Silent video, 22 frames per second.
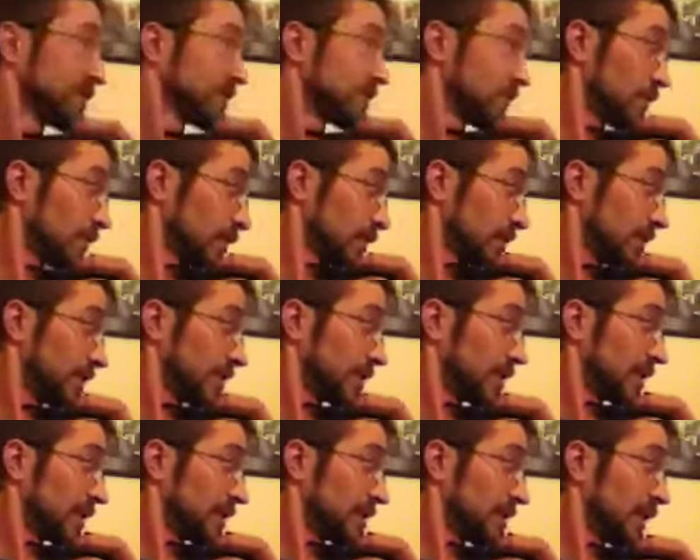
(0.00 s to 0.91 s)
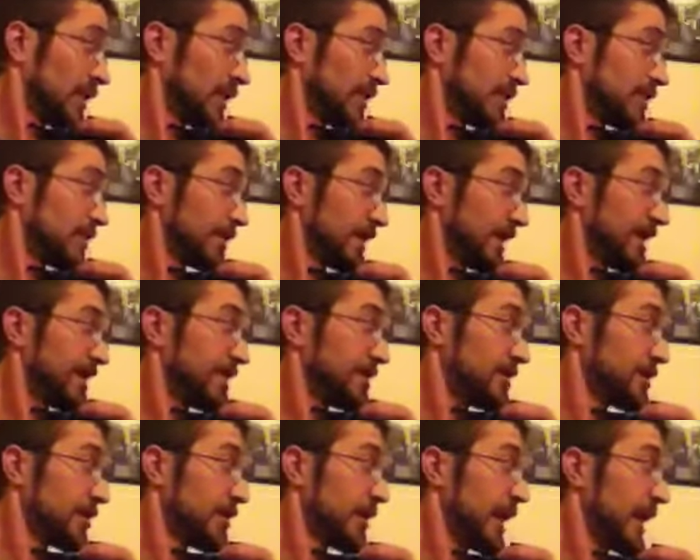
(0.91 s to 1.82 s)
store it in a container
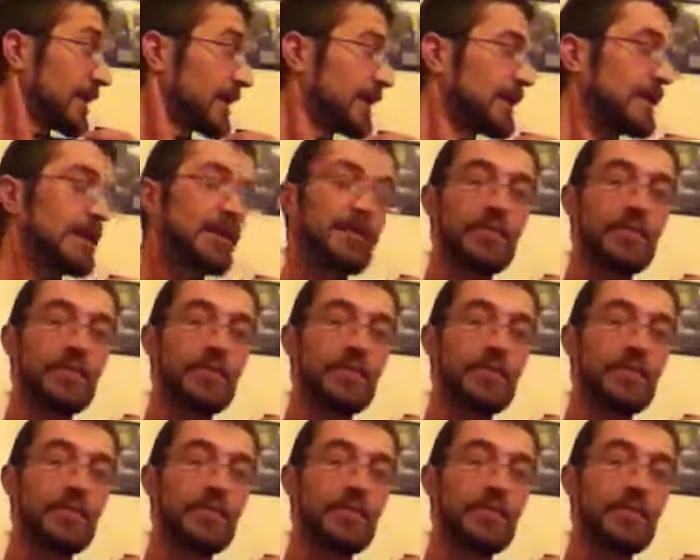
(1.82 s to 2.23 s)
in the baggie